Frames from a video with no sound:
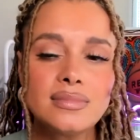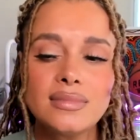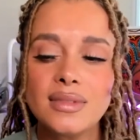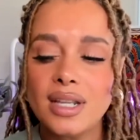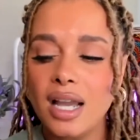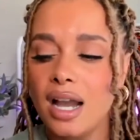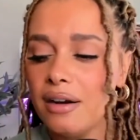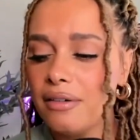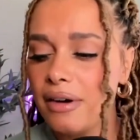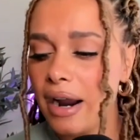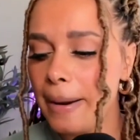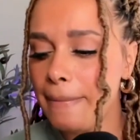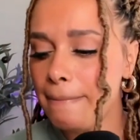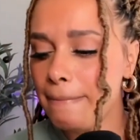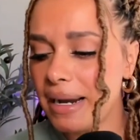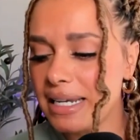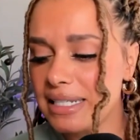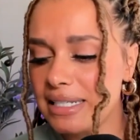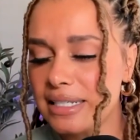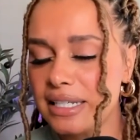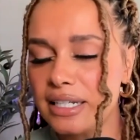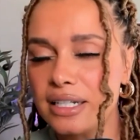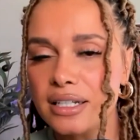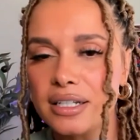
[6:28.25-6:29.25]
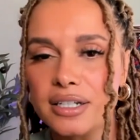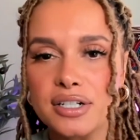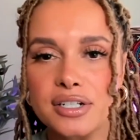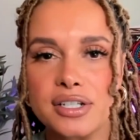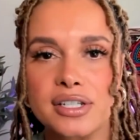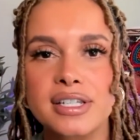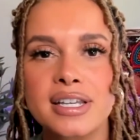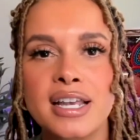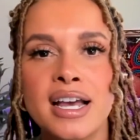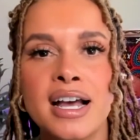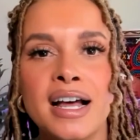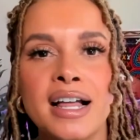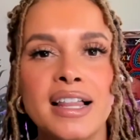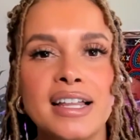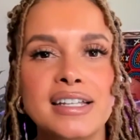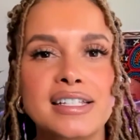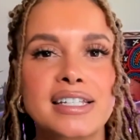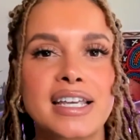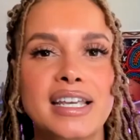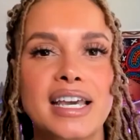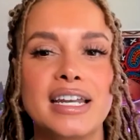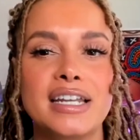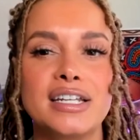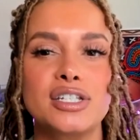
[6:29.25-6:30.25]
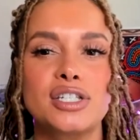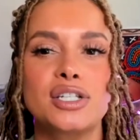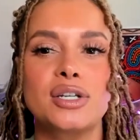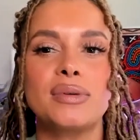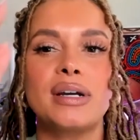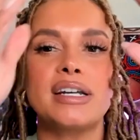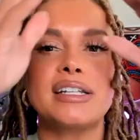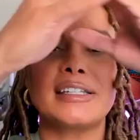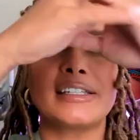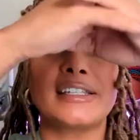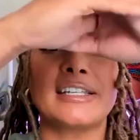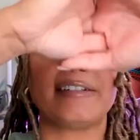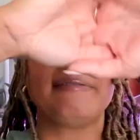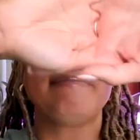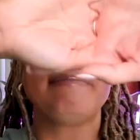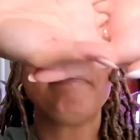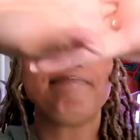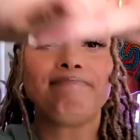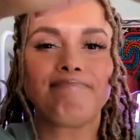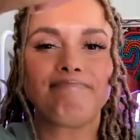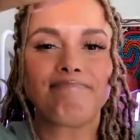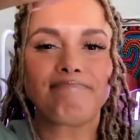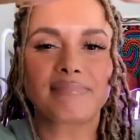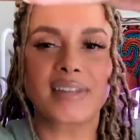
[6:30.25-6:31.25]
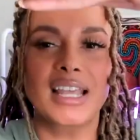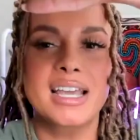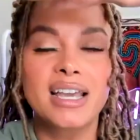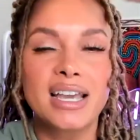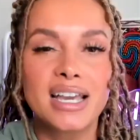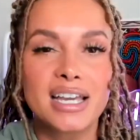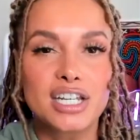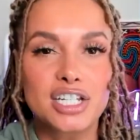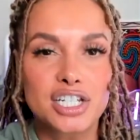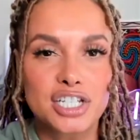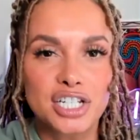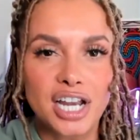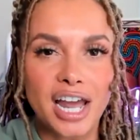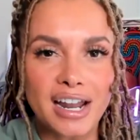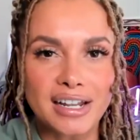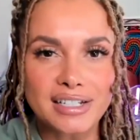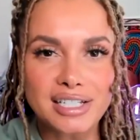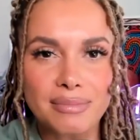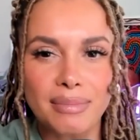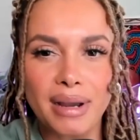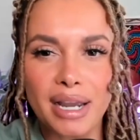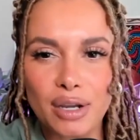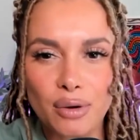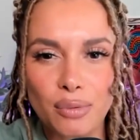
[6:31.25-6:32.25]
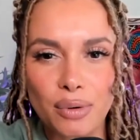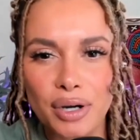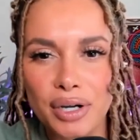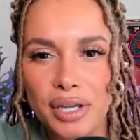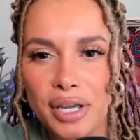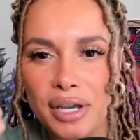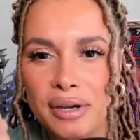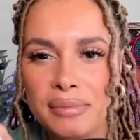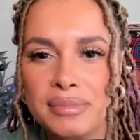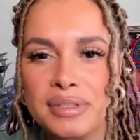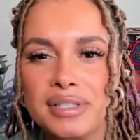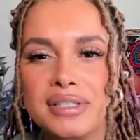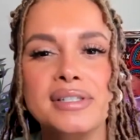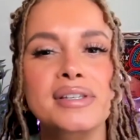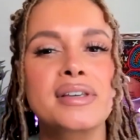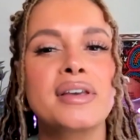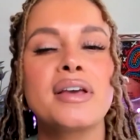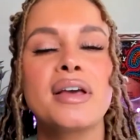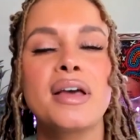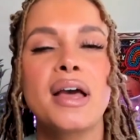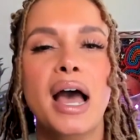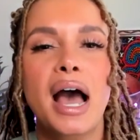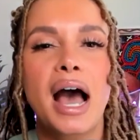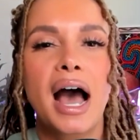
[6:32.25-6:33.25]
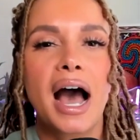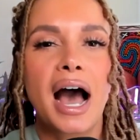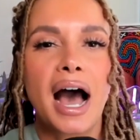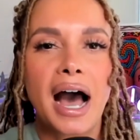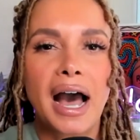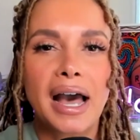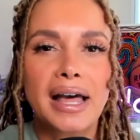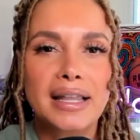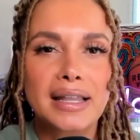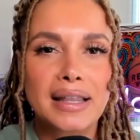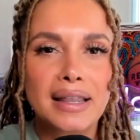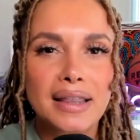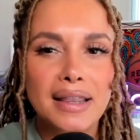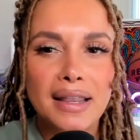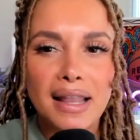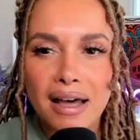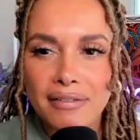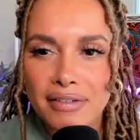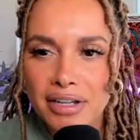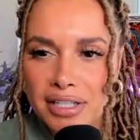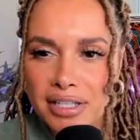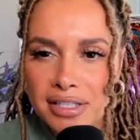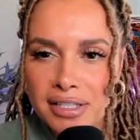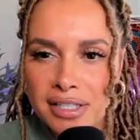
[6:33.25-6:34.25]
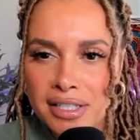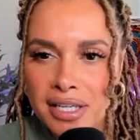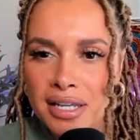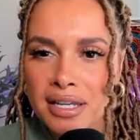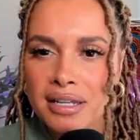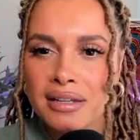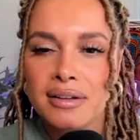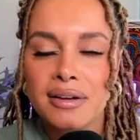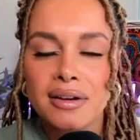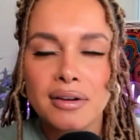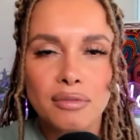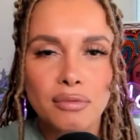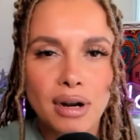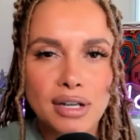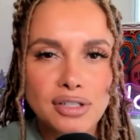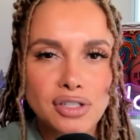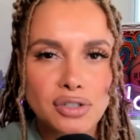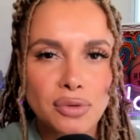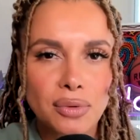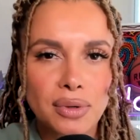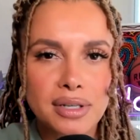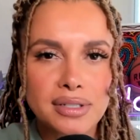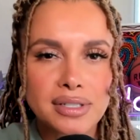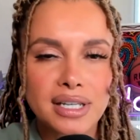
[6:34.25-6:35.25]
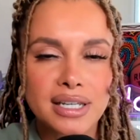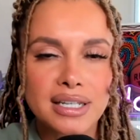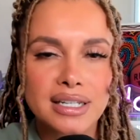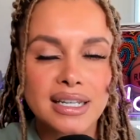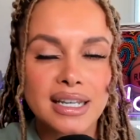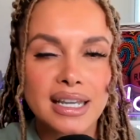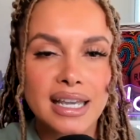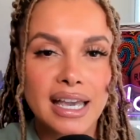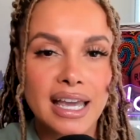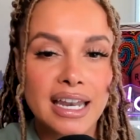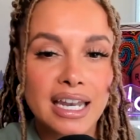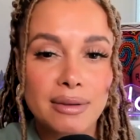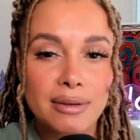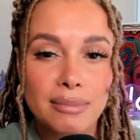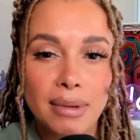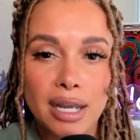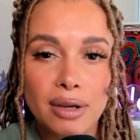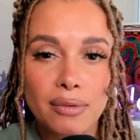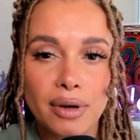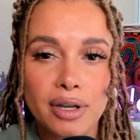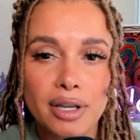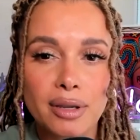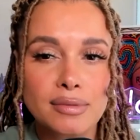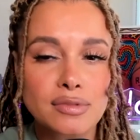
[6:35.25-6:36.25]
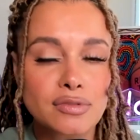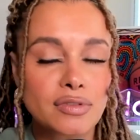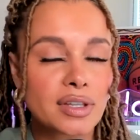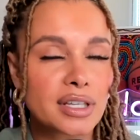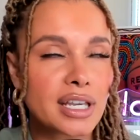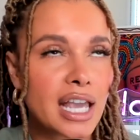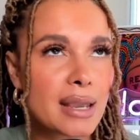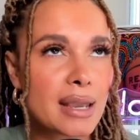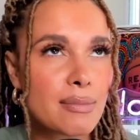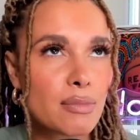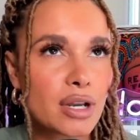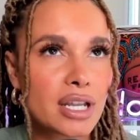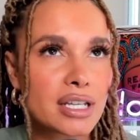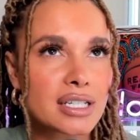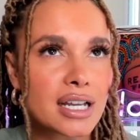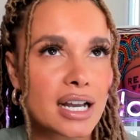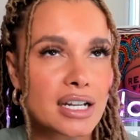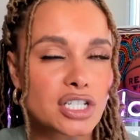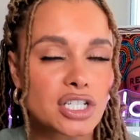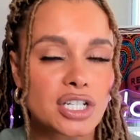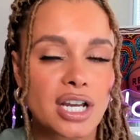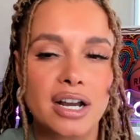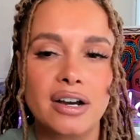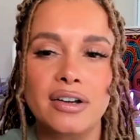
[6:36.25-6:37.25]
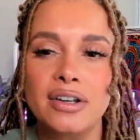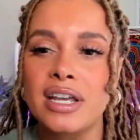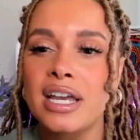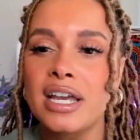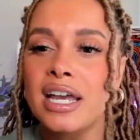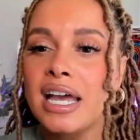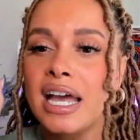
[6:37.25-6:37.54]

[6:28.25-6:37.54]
All right, my Steelers, let's get into it. Shout out to Mike Williams. I love it. Russell Wilson hitting Mike Williams for the game-winning touchdown